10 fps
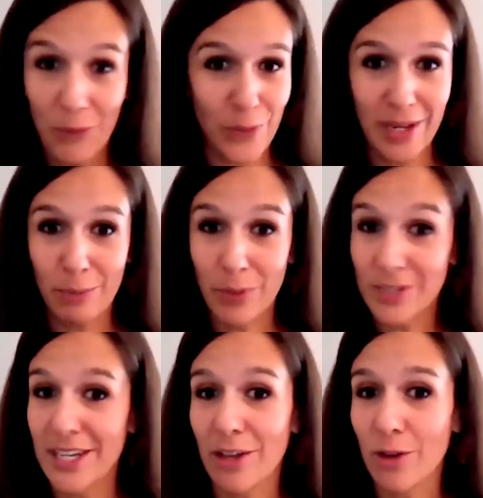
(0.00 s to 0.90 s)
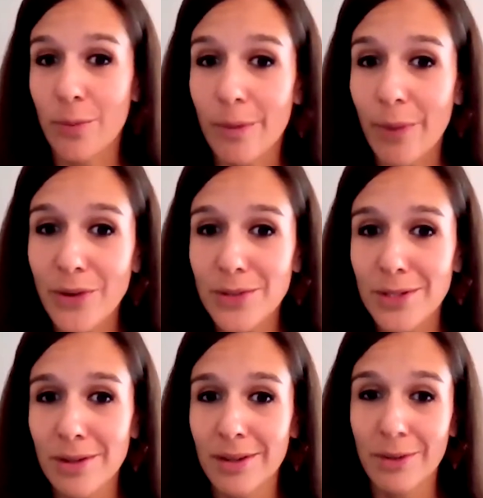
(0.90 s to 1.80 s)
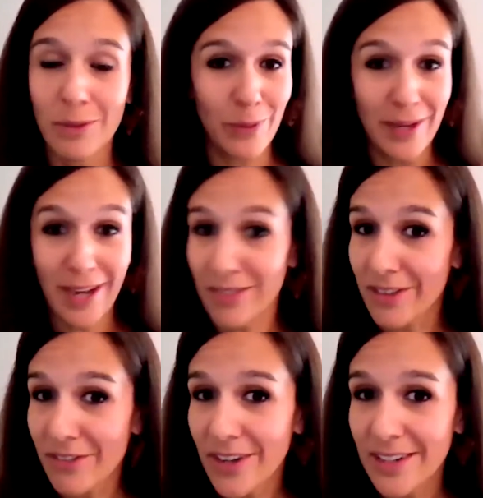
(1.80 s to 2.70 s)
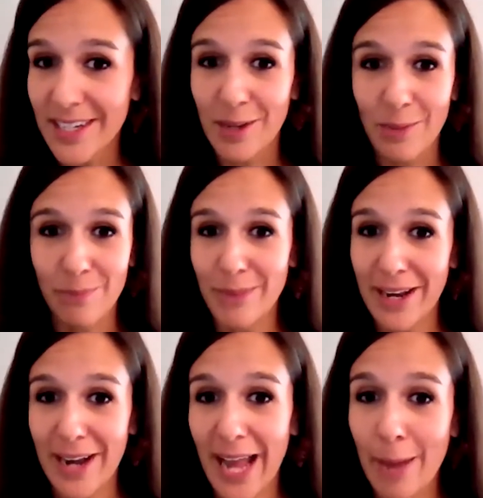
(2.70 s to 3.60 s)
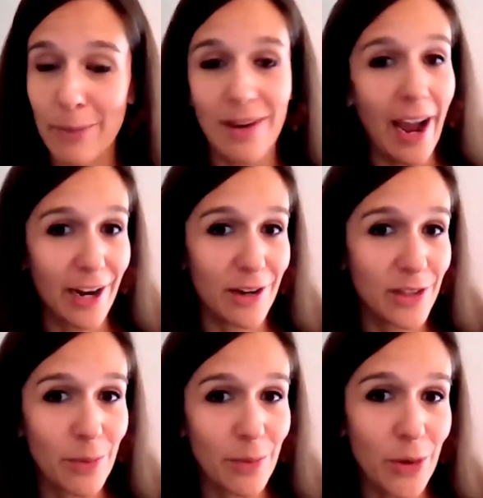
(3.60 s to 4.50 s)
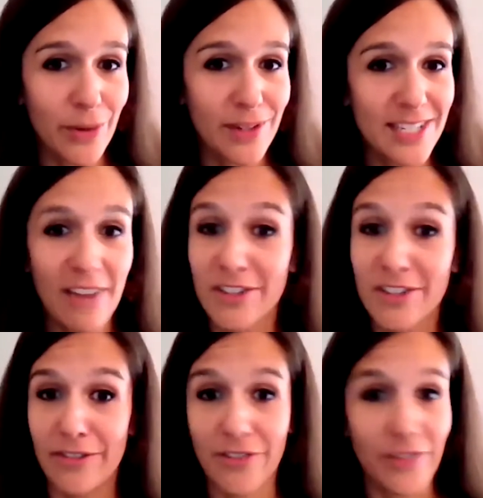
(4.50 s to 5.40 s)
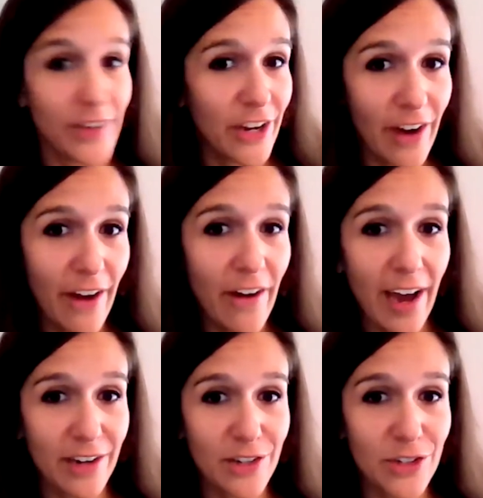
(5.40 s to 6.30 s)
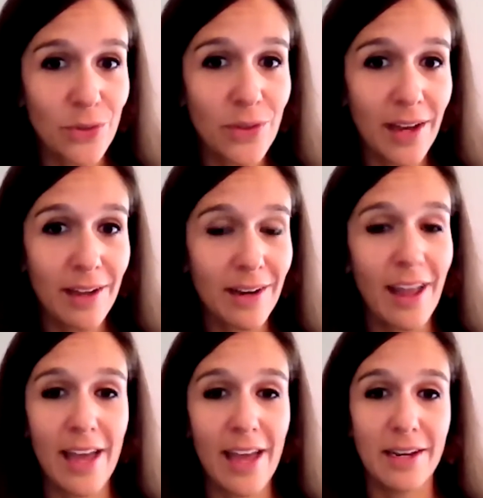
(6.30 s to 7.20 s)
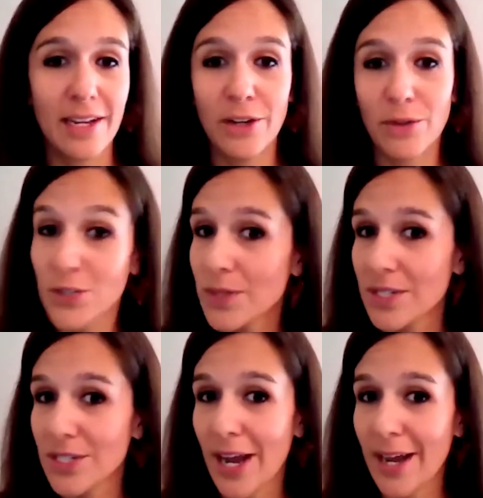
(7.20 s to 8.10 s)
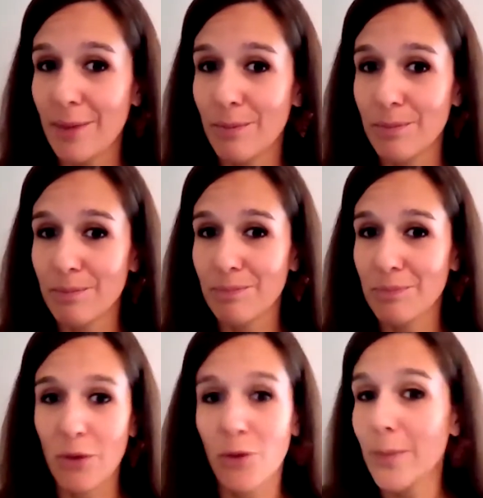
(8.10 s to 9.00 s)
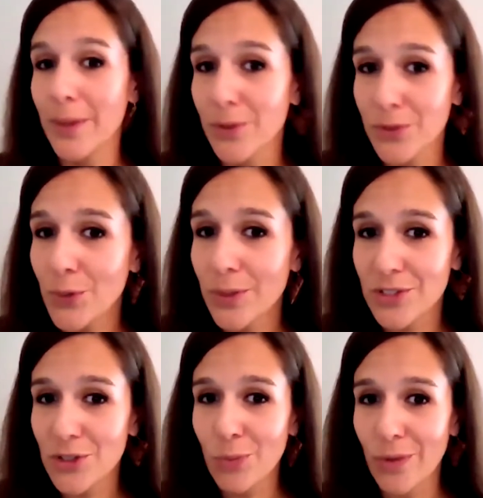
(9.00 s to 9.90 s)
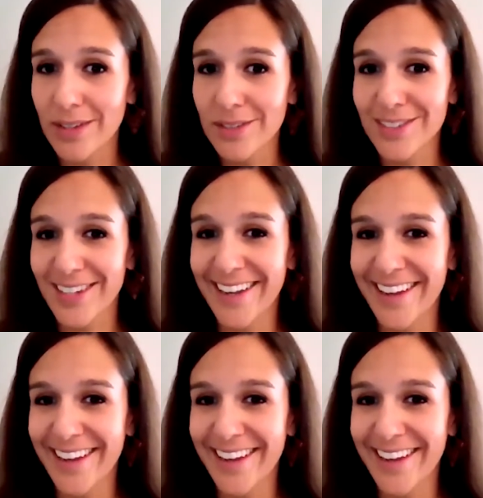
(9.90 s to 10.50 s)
we put together a proposal, we got the funding, made it happen, hired the appropriate staff to figure out how to do that. And this was a time before people knew what Zoom was